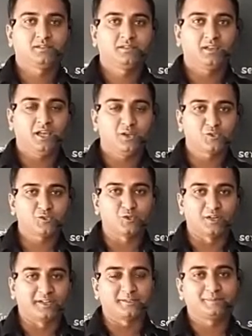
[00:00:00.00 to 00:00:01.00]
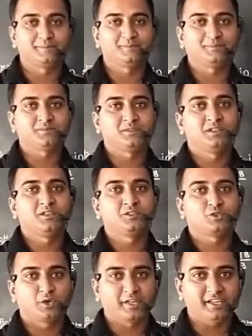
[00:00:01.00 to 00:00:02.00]
Hello student,
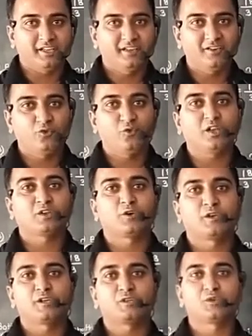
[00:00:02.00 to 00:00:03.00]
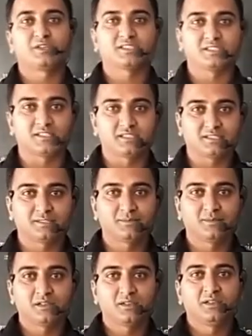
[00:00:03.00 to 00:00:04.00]
today we are going to
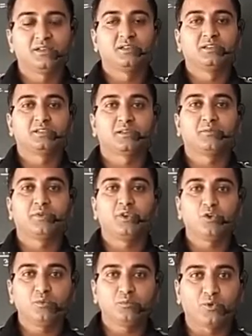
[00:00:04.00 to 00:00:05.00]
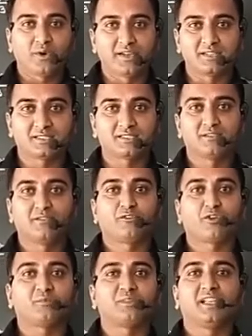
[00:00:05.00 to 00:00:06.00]
discuss some new points
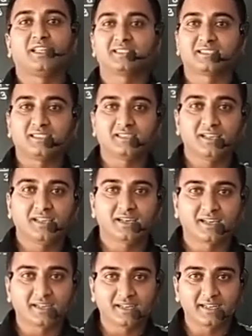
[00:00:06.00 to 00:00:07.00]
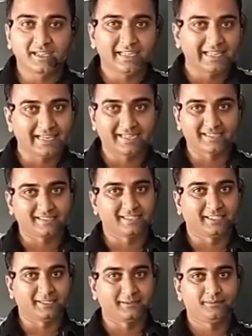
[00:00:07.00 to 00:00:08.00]
from the lesson current
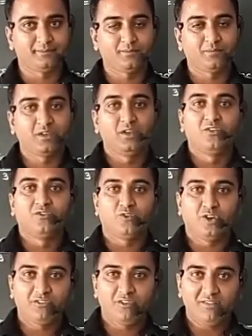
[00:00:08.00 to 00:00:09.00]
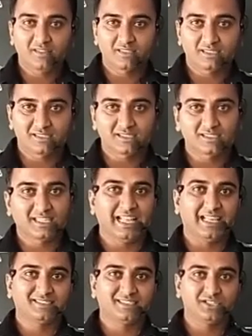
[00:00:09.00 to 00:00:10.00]
electricity. What we have discussed in the
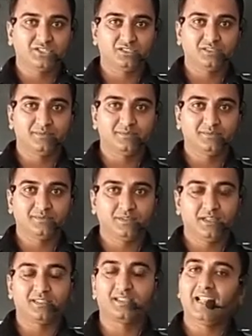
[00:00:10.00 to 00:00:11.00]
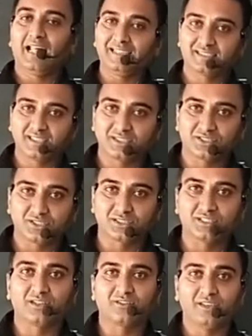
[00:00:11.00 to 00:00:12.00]
last session? In the last
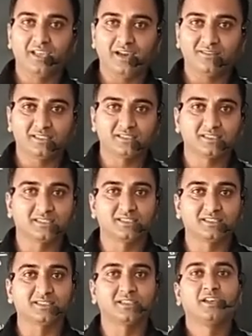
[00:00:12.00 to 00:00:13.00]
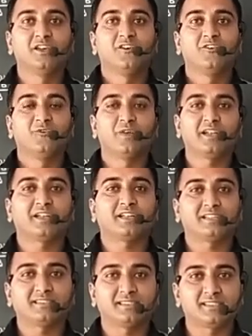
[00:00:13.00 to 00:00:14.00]
session we have discussed when
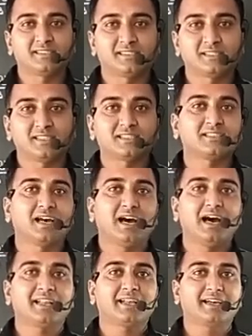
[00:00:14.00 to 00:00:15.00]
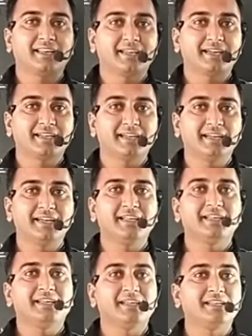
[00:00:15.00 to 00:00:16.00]
resistors are
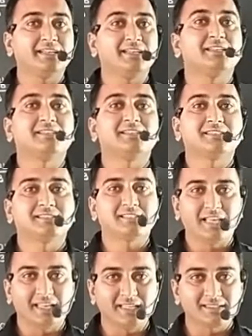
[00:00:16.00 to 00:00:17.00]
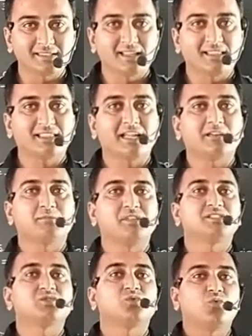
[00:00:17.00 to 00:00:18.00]
connected in series, that
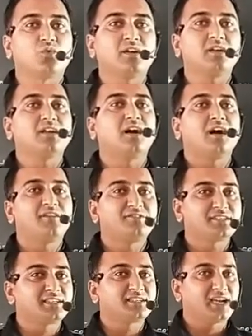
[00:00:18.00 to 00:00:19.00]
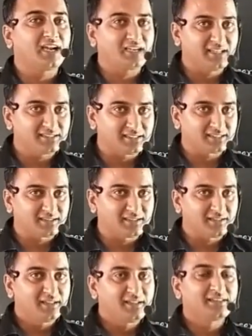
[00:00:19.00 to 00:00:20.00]
means one after
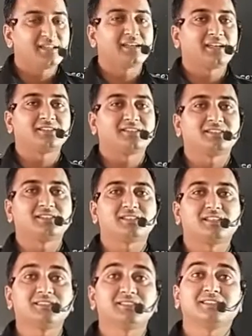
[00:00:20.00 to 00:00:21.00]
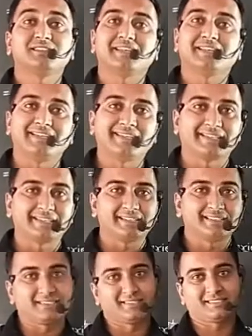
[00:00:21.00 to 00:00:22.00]
another, then resistance
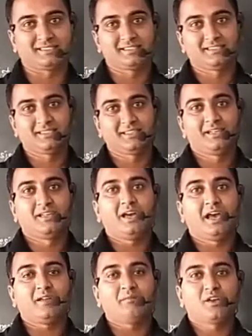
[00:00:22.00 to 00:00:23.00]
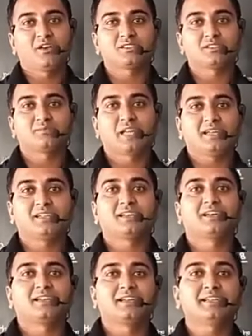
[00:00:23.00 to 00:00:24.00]
increases and because of that
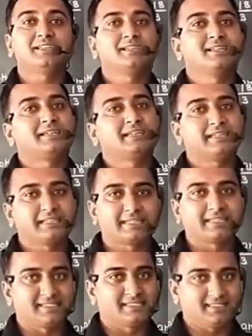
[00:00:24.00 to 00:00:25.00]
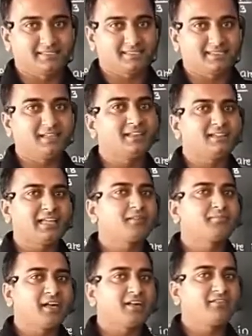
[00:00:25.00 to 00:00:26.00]
current decreases.
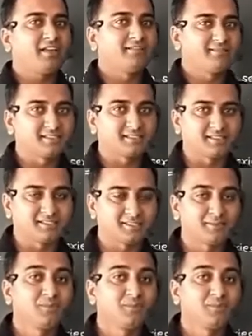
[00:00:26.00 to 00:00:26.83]
That part we have discussed.